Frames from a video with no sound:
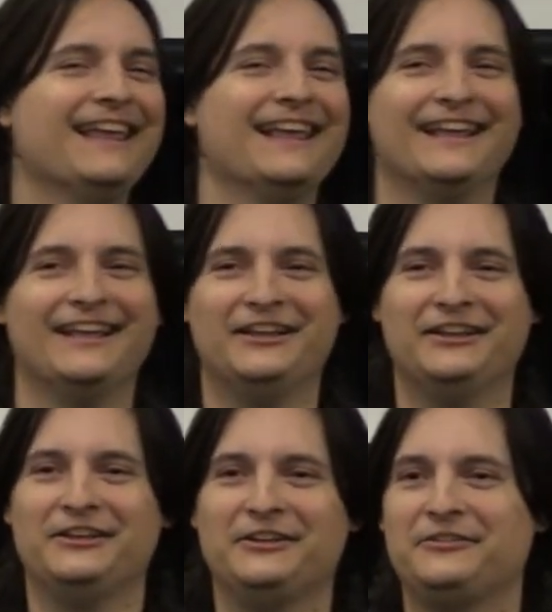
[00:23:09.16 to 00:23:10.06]

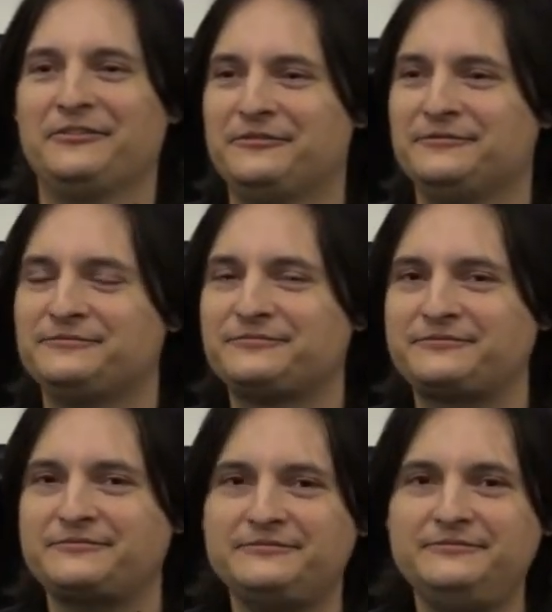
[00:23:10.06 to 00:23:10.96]

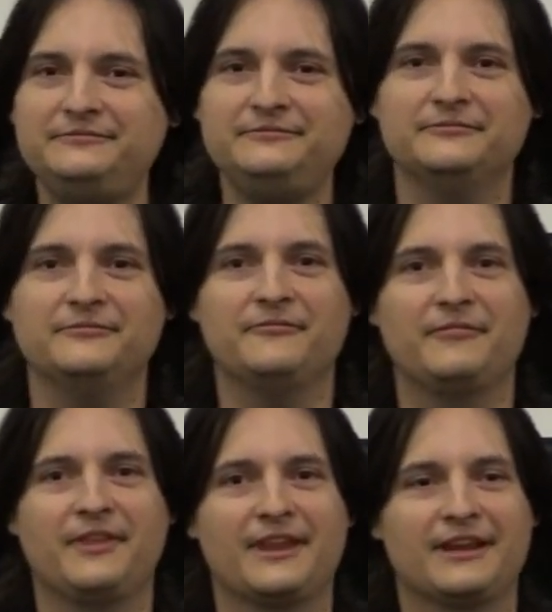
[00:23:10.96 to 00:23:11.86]

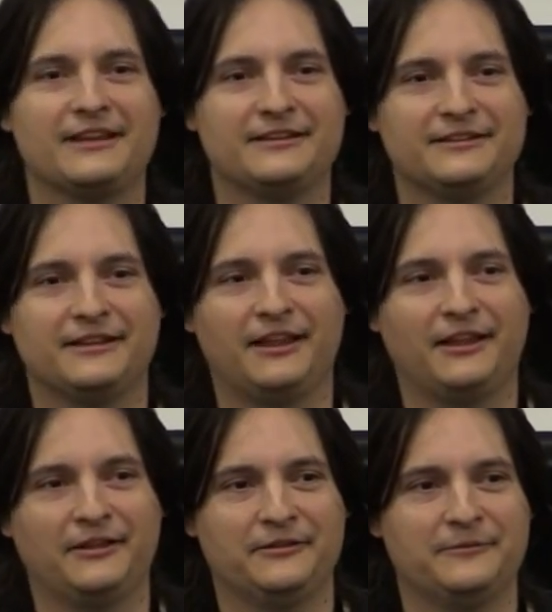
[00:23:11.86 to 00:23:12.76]

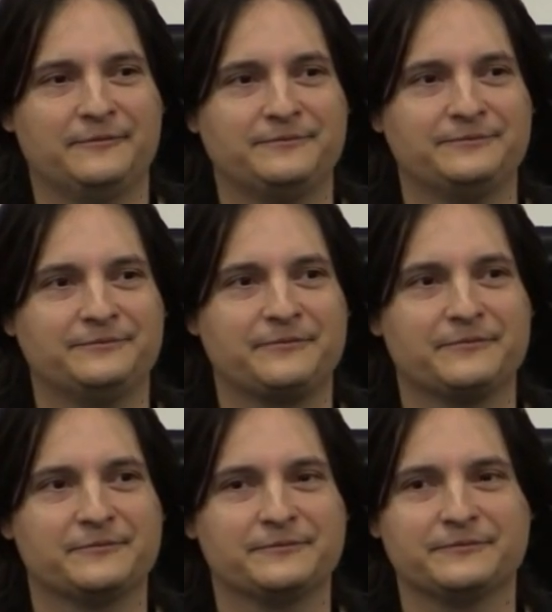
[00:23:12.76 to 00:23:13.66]

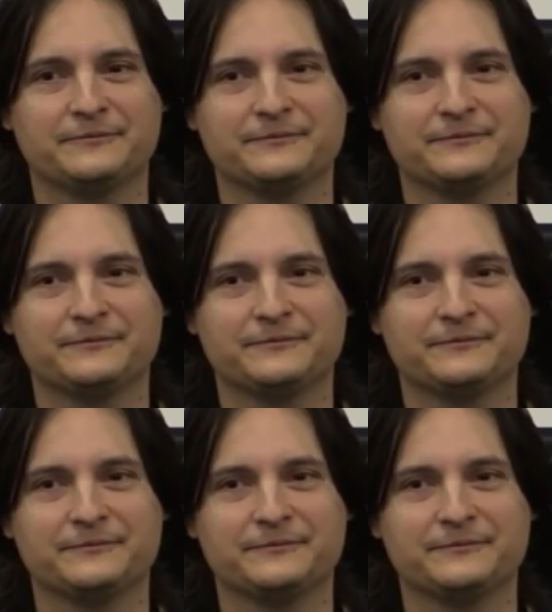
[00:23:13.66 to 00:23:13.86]
No one is speaking in this clip.